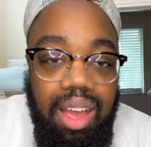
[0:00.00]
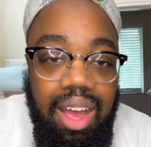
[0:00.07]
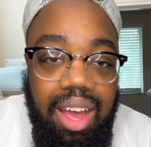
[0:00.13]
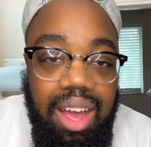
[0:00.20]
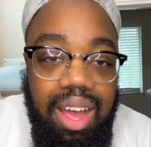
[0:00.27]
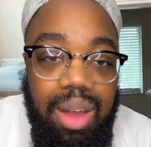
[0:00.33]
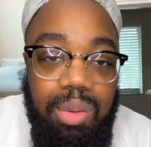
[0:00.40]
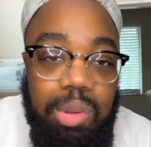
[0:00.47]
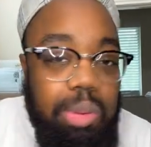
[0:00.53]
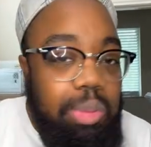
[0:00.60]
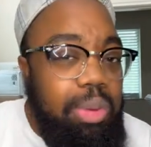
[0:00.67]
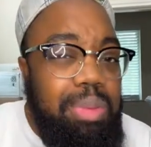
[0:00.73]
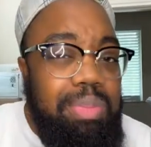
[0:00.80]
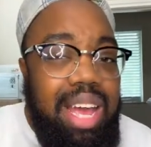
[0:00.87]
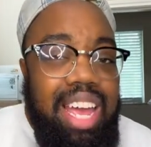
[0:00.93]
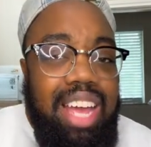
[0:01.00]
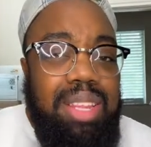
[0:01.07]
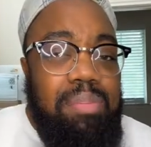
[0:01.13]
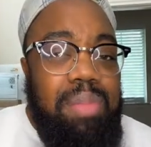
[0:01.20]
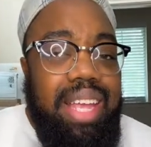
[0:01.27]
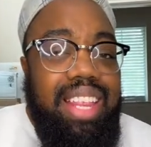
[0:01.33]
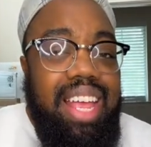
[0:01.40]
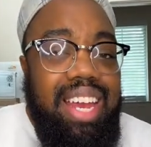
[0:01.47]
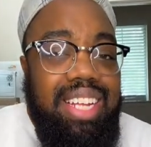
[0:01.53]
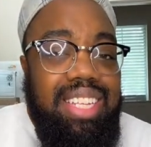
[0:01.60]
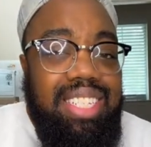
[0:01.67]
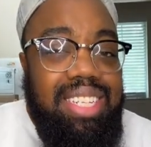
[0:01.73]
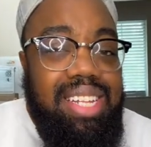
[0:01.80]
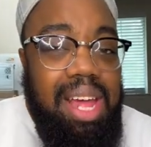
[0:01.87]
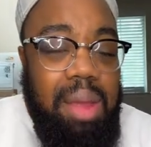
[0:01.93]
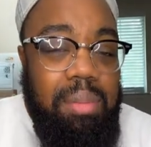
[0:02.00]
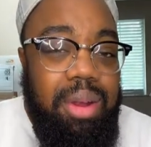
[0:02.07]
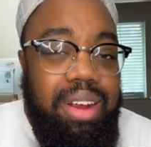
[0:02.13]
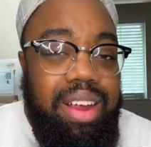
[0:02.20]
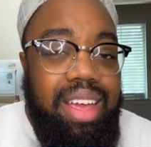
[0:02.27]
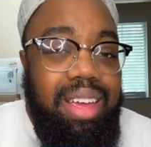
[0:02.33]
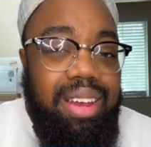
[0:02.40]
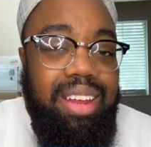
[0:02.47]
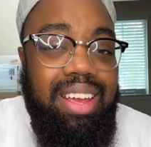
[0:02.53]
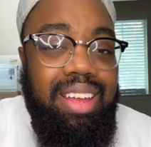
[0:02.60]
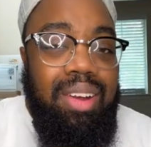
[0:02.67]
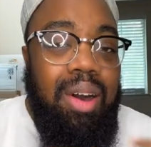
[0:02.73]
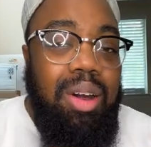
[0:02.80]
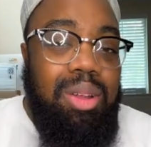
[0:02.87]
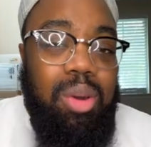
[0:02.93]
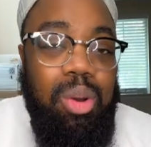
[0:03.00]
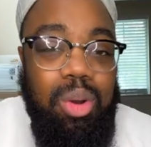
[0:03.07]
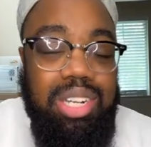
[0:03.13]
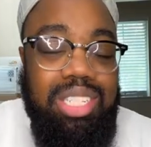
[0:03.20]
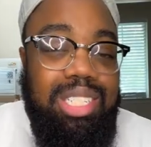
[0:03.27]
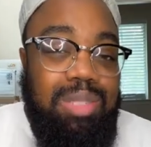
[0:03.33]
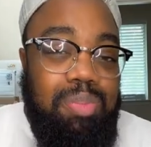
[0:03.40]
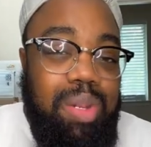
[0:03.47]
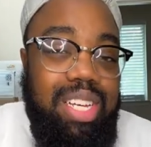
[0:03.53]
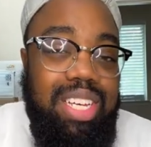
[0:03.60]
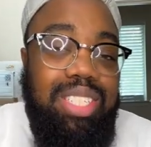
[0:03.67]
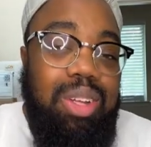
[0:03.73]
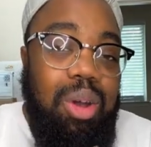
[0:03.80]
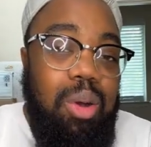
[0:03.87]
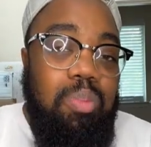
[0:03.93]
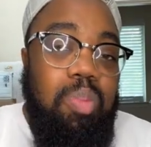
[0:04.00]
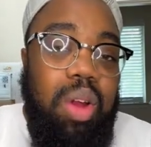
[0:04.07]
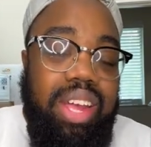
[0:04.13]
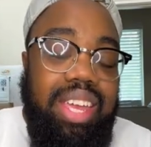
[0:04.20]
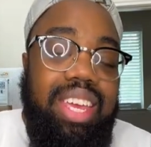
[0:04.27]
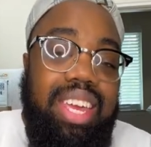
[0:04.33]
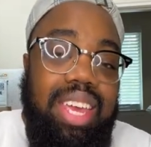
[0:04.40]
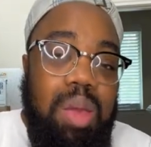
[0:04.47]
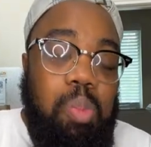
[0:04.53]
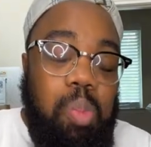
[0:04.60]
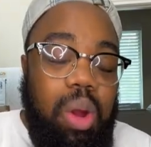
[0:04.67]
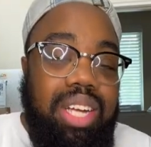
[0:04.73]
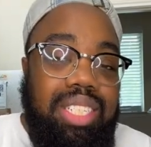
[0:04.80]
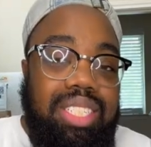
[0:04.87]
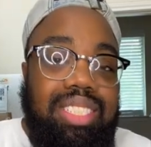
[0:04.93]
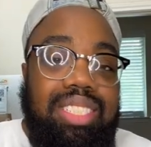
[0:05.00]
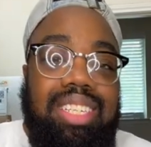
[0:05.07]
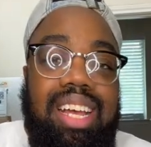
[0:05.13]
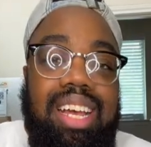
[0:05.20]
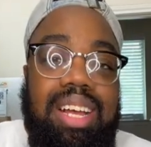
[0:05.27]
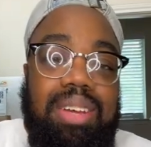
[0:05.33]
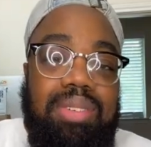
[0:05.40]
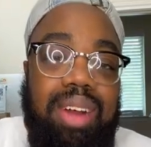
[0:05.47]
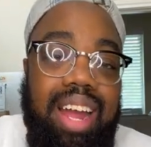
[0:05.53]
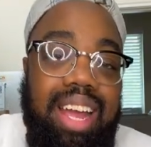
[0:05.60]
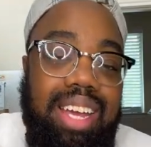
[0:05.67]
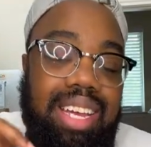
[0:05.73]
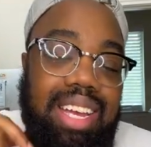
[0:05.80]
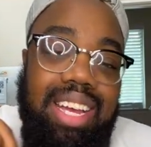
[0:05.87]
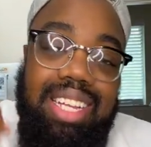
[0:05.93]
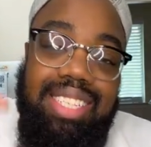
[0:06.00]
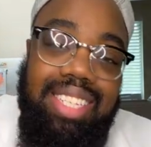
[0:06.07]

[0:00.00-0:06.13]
Uh, we, we might have to make that a disclaimer in, in all the courses. Please don't break your heat presses, right?